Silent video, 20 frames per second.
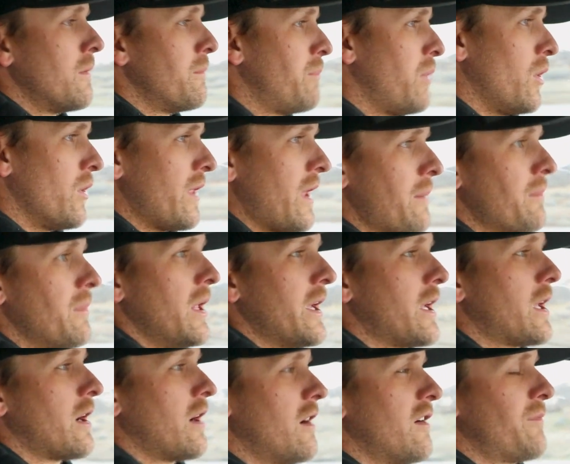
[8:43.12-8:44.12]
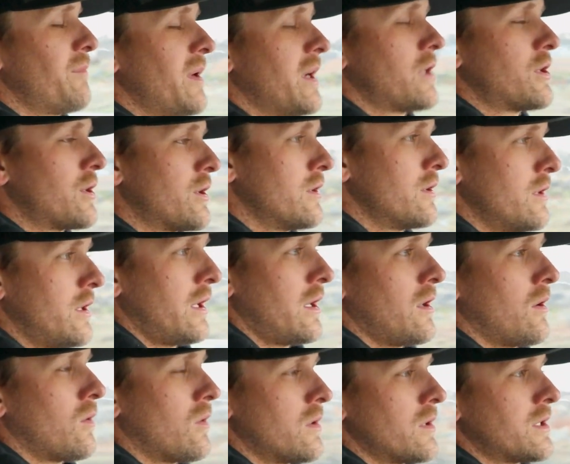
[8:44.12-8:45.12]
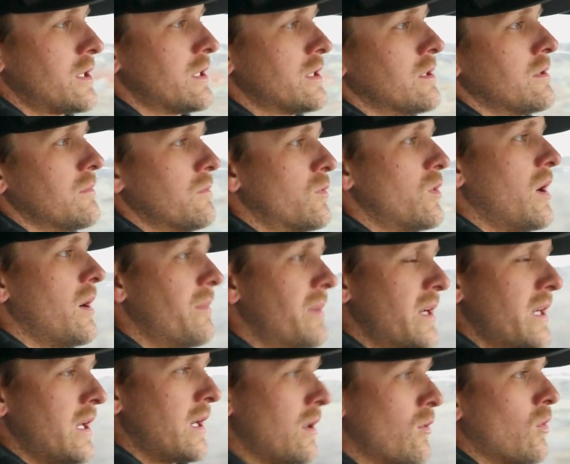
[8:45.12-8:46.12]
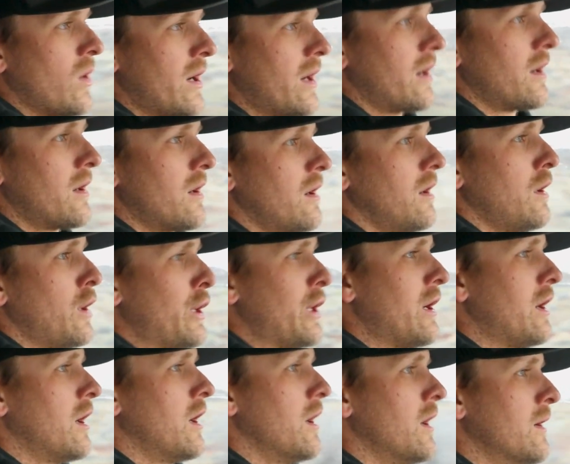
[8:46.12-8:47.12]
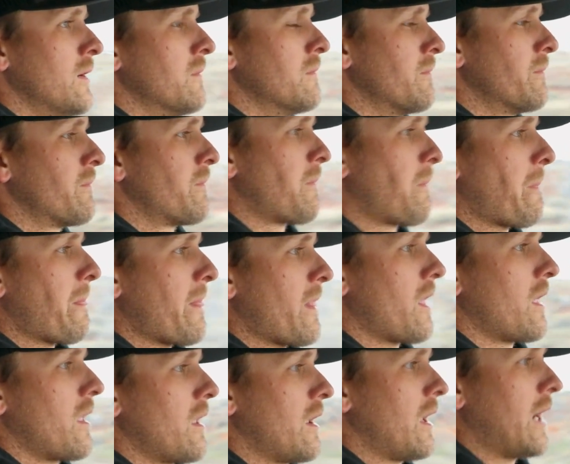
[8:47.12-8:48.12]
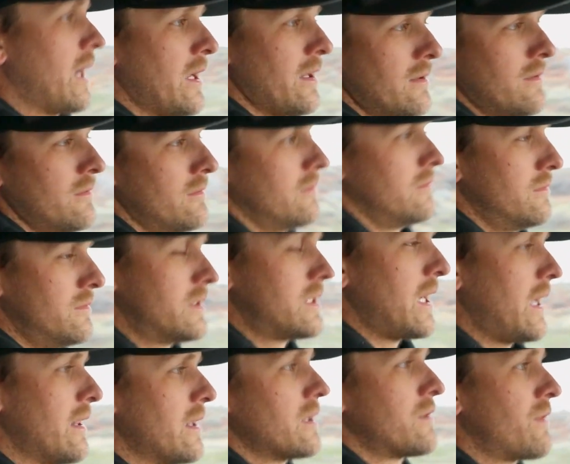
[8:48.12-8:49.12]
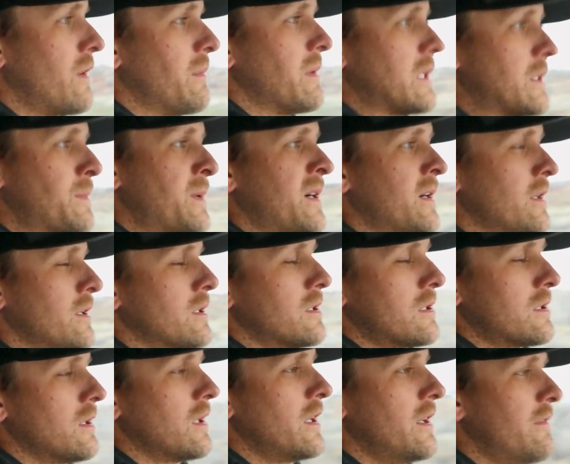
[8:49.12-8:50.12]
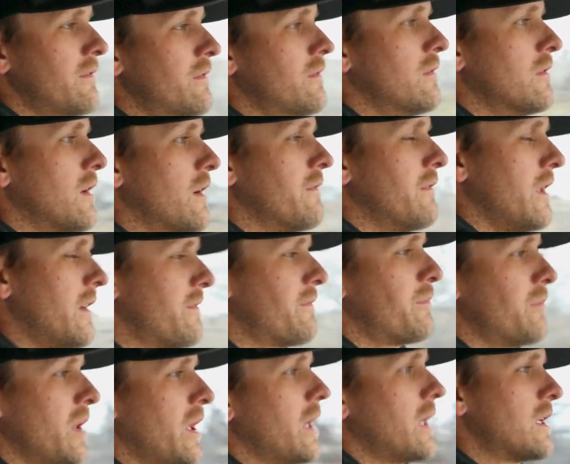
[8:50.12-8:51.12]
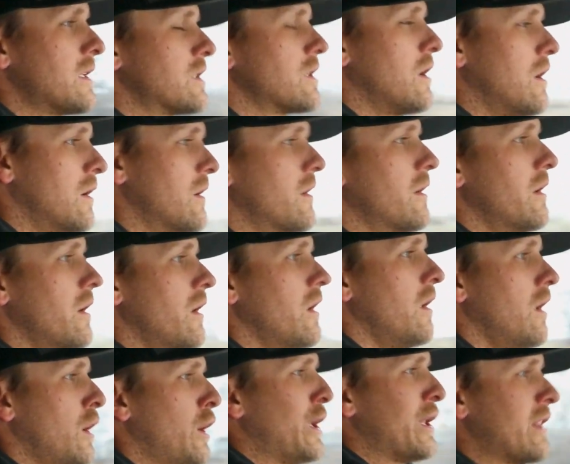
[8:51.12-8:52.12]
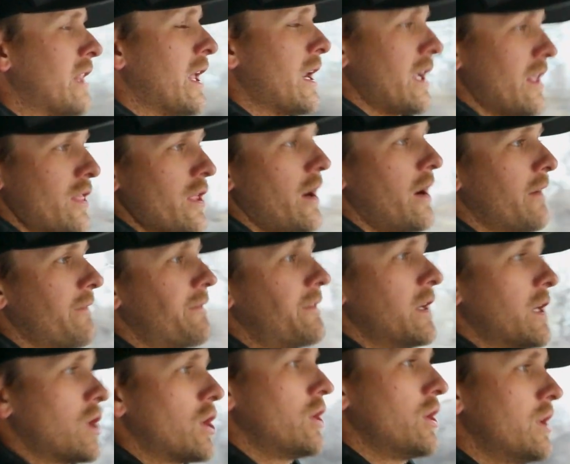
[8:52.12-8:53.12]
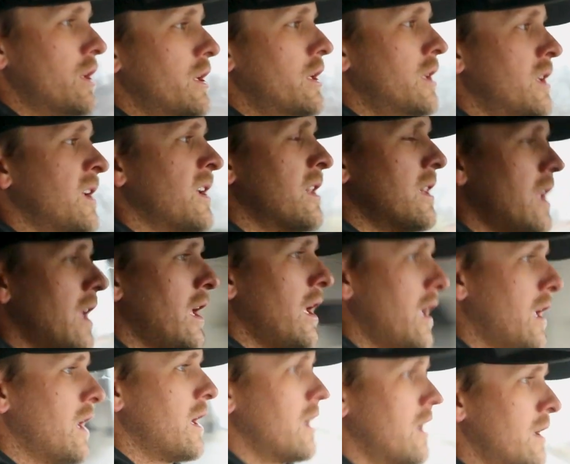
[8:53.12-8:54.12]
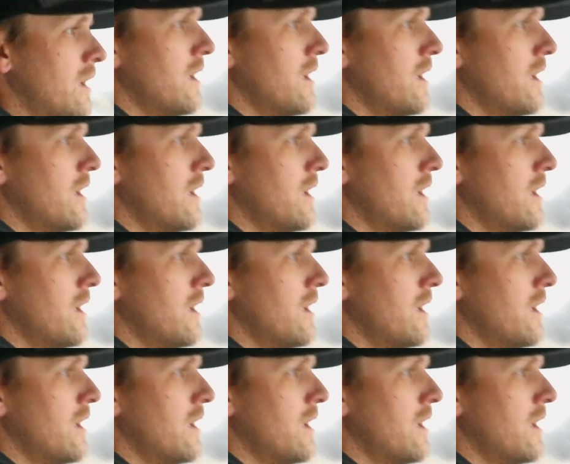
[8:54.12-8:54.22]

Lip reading: Pull that blanket off, make sure the horse isn't rubbing anywhere. And I say this from experience, I've left blankets on that I thought fit good, and then